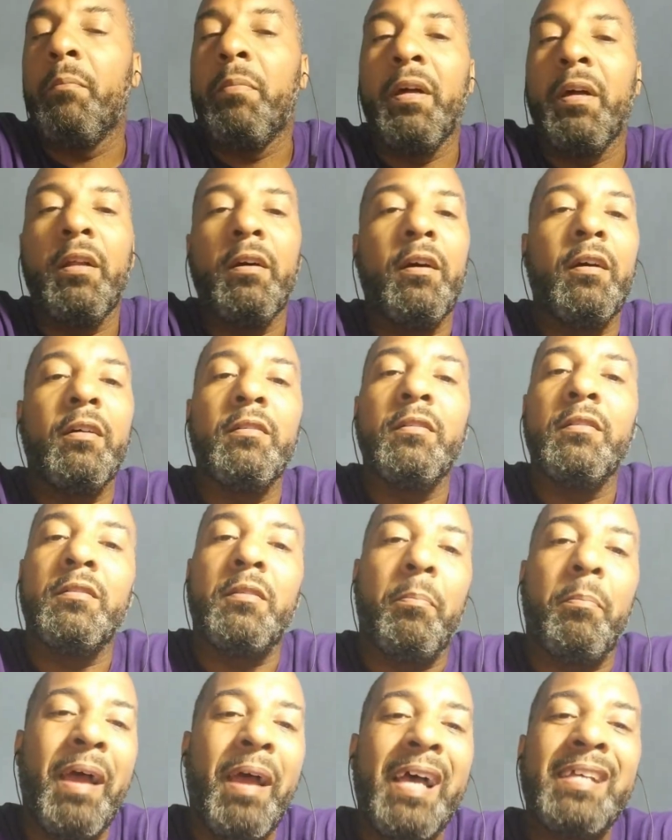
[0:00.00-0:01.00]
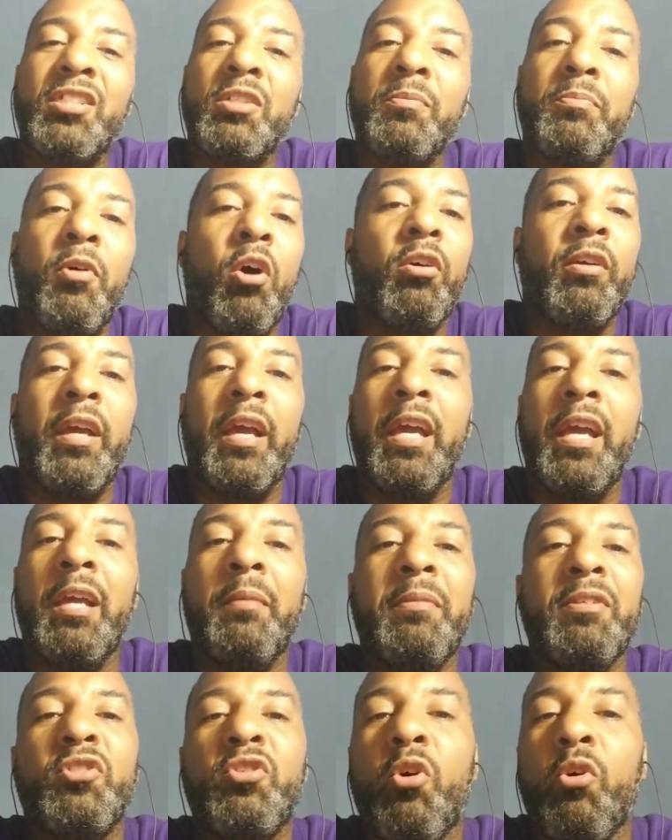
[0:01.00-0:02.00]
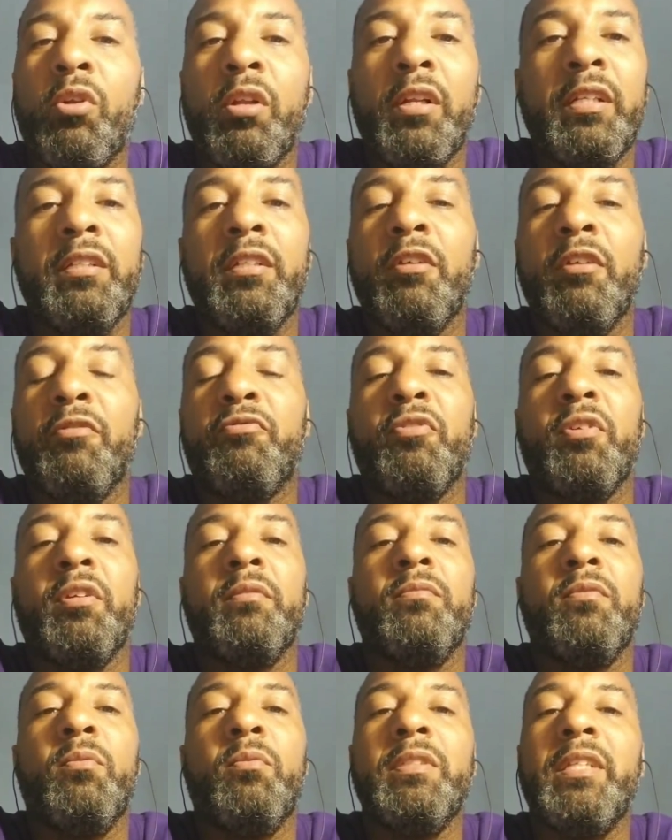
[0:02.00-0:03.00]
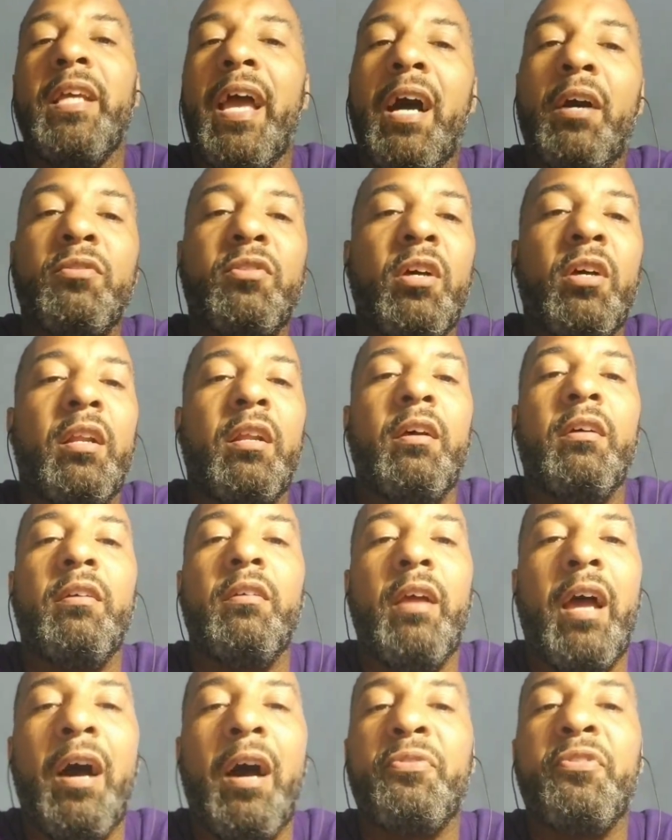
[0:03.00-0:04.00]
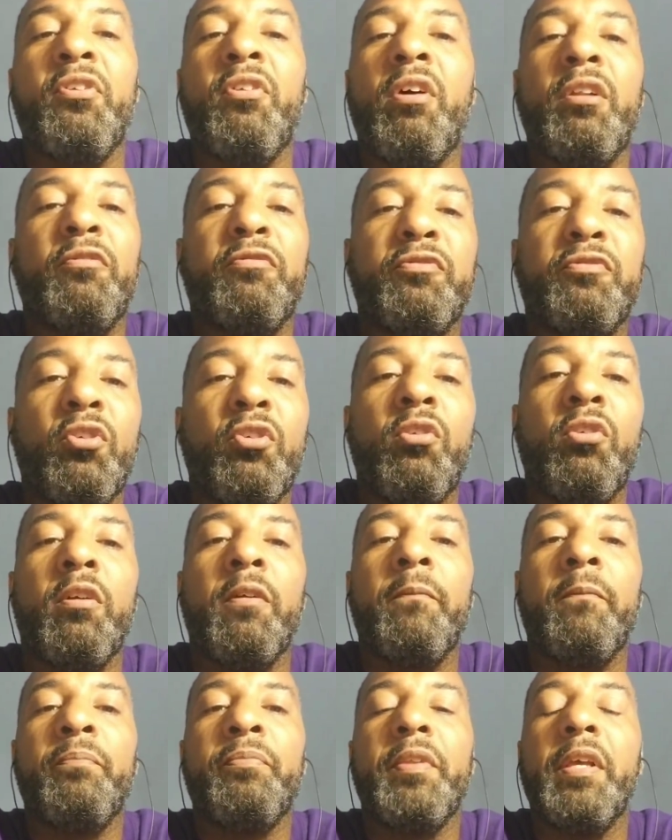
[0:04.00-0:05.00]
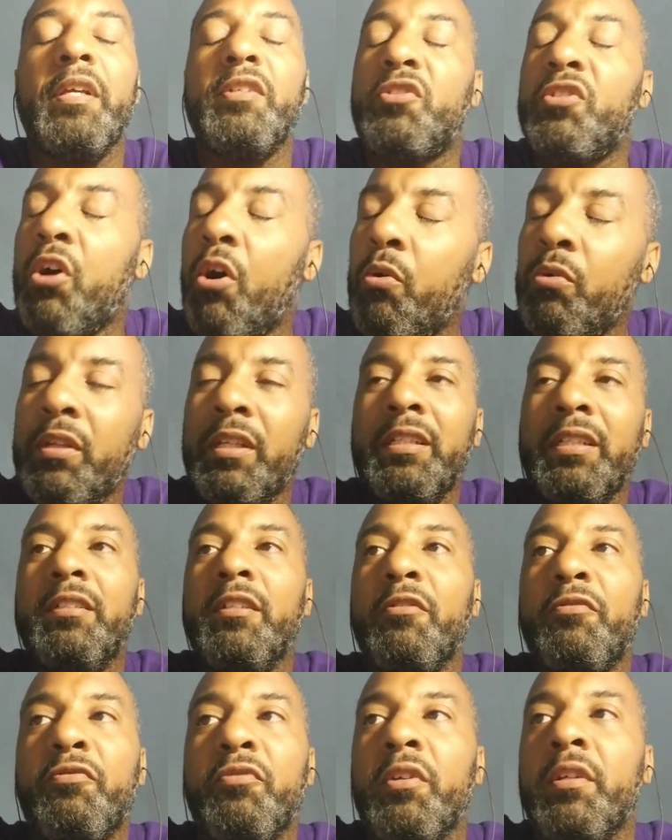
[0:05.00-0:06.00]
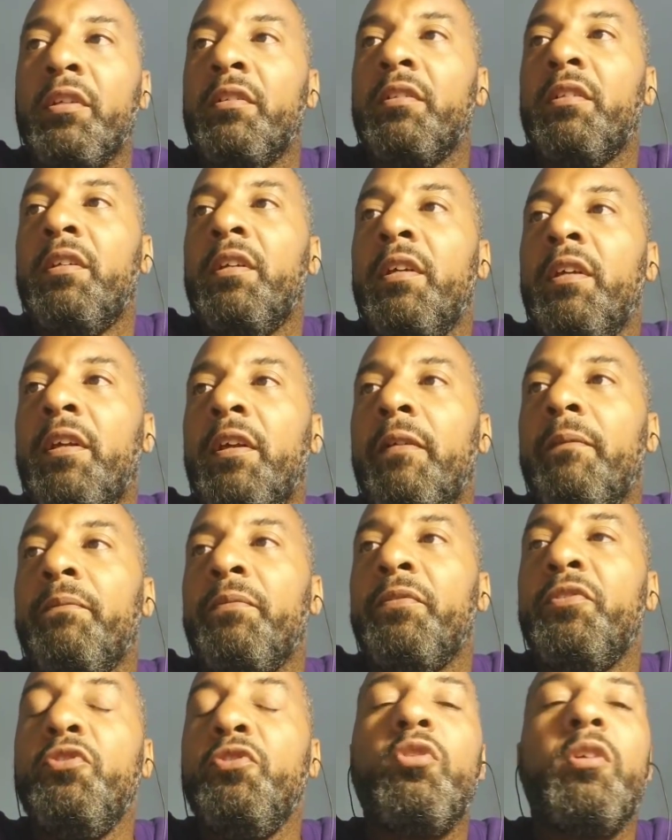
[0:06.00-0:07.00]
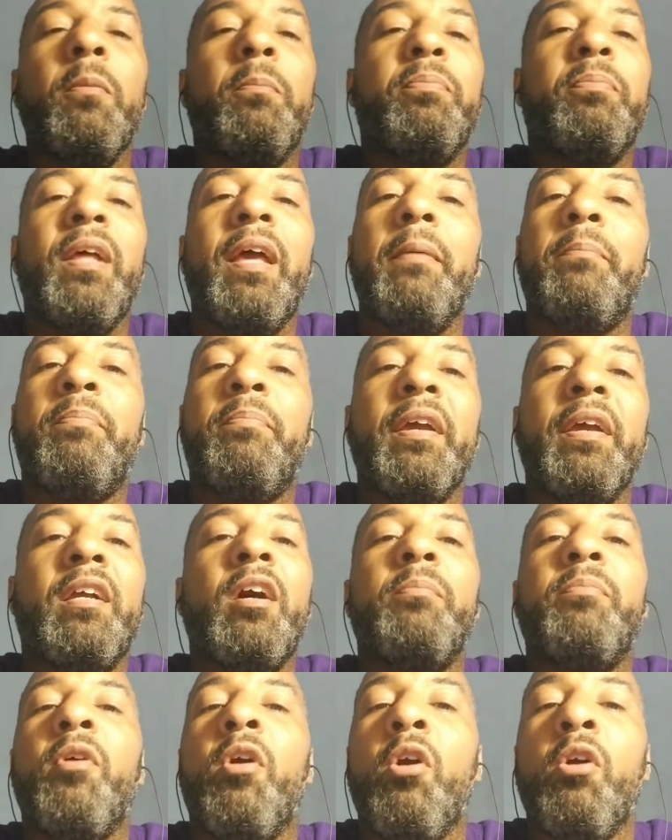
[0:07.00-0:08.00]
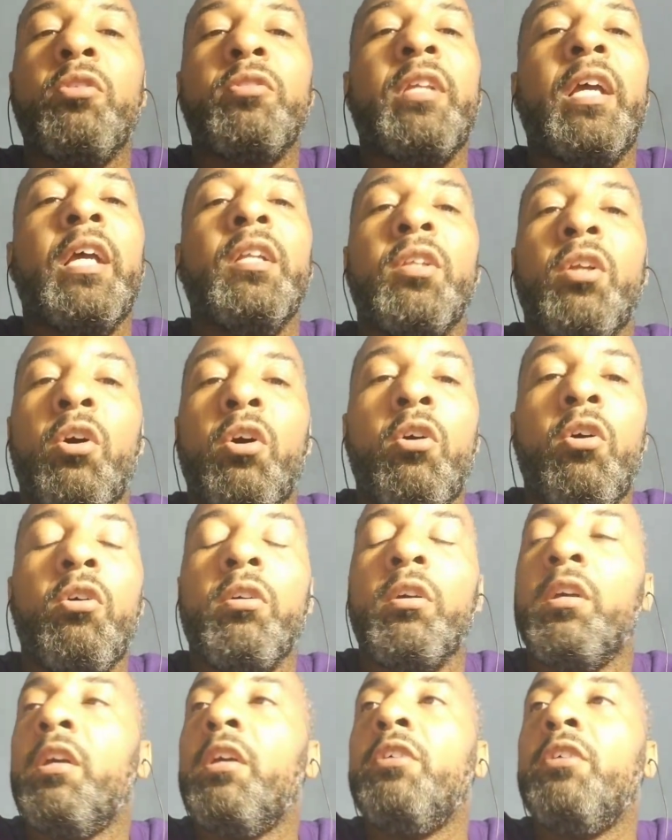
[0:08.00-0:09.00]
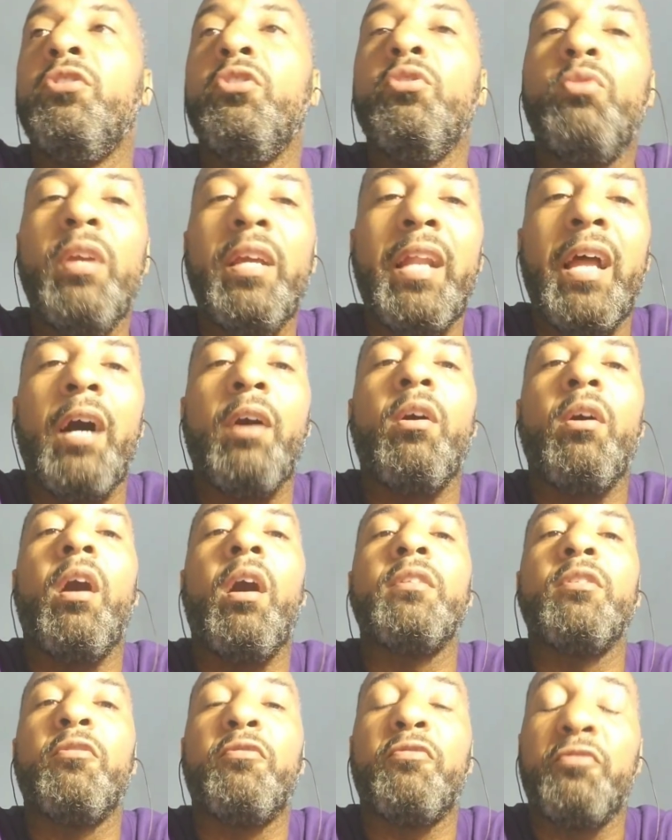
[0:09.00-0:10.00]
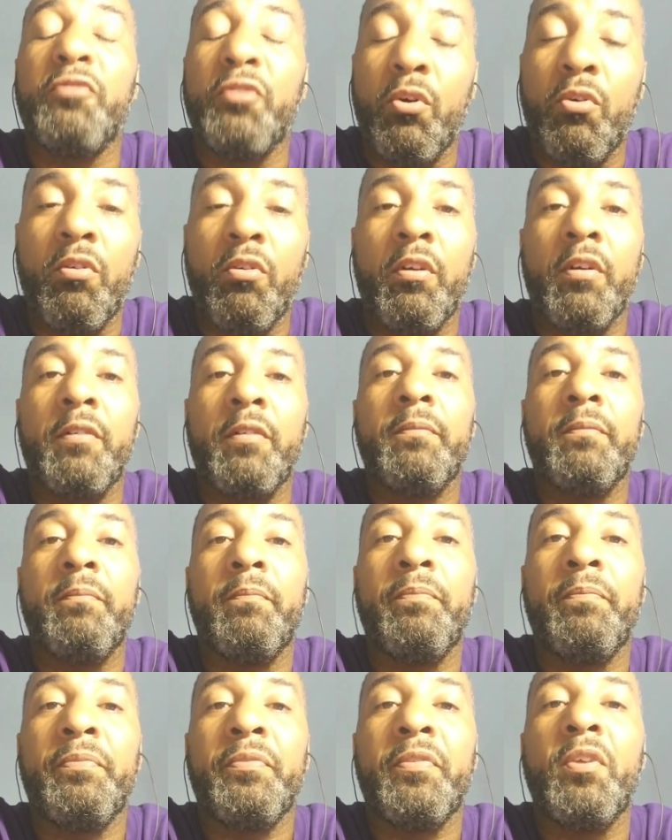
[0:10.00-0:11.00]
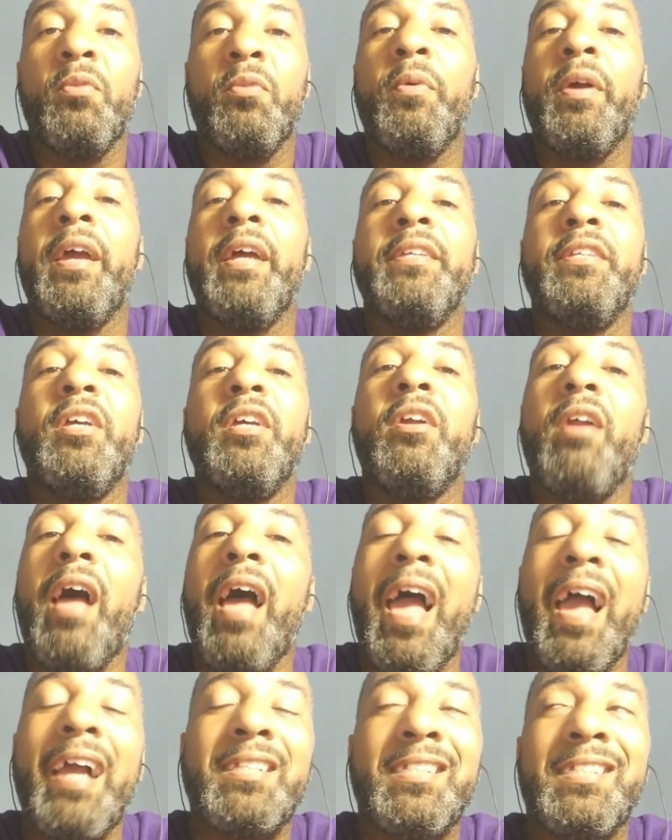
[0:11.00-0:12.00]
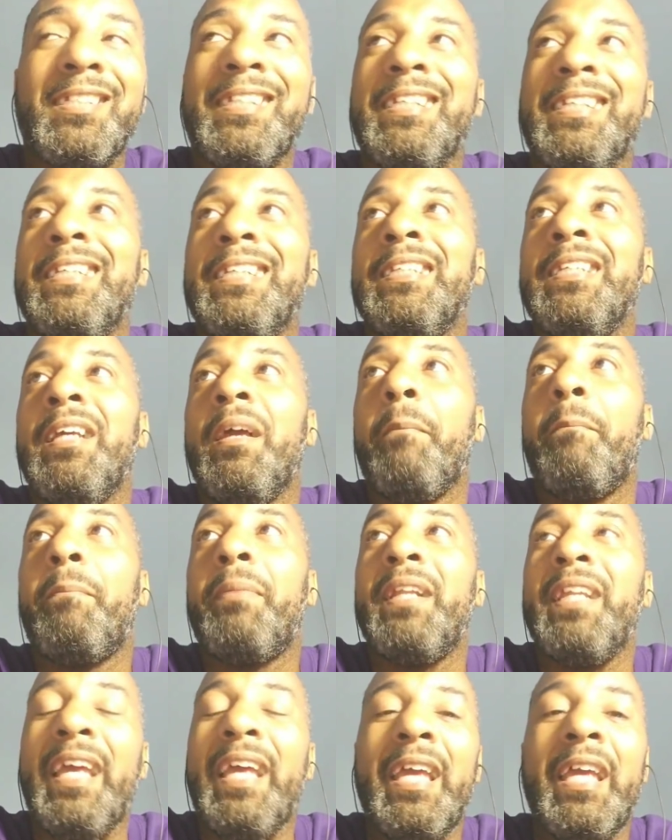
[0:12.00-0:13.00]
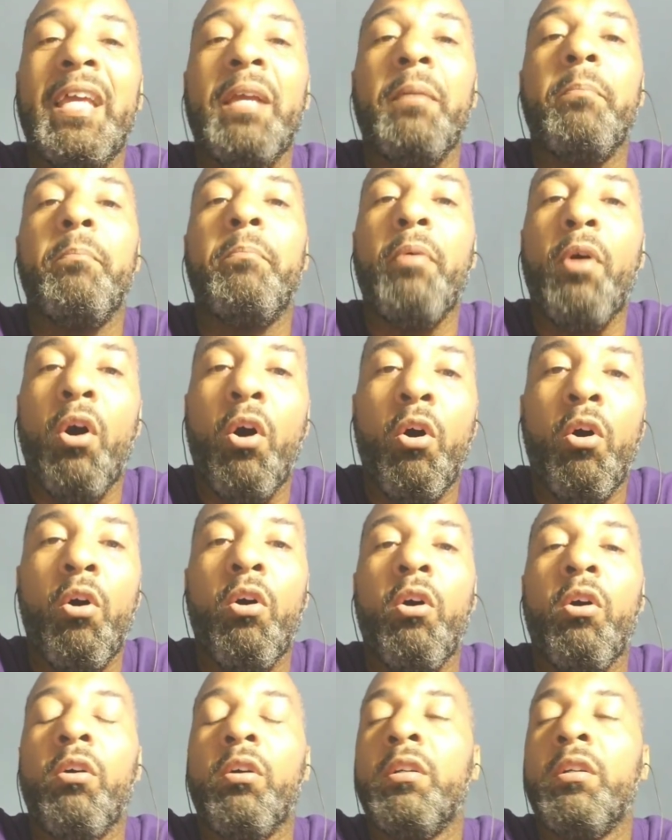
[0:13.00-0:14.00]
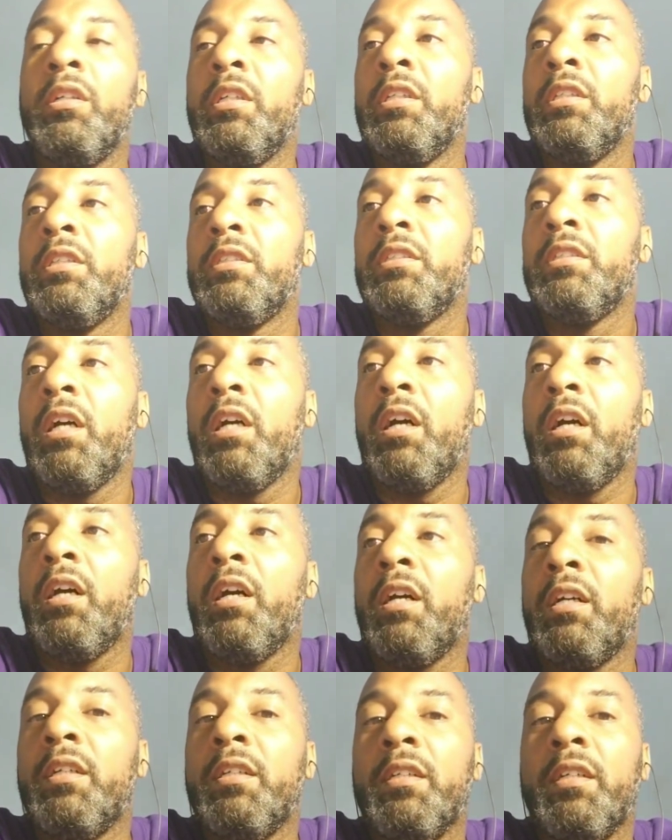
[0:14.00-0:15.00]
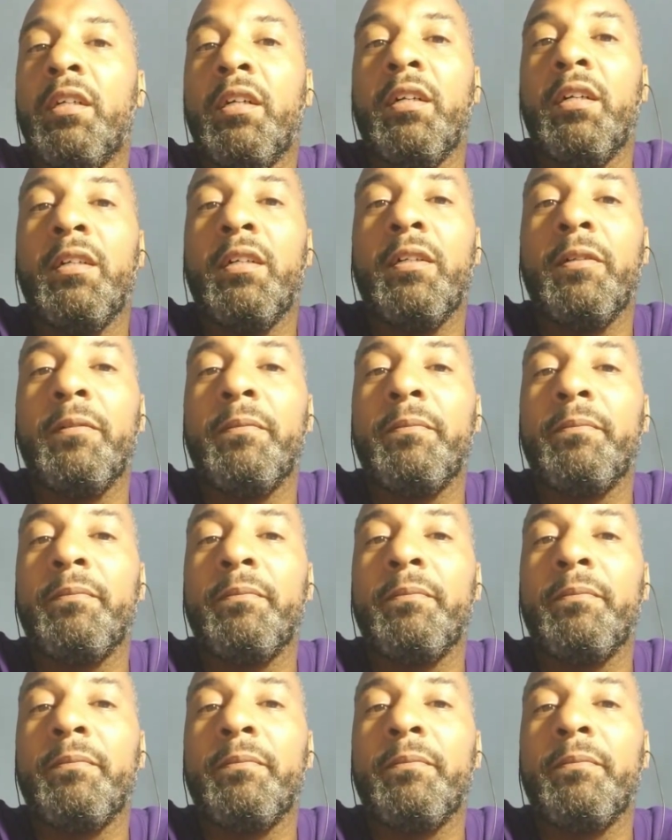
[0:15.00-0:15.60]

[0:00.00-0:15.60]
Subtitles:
But the basketball game is totally different. When you're out there on the floor, it's totally different. You can play pickup all day long. You get out on the floor where you're actually playing ball. Uh, uh,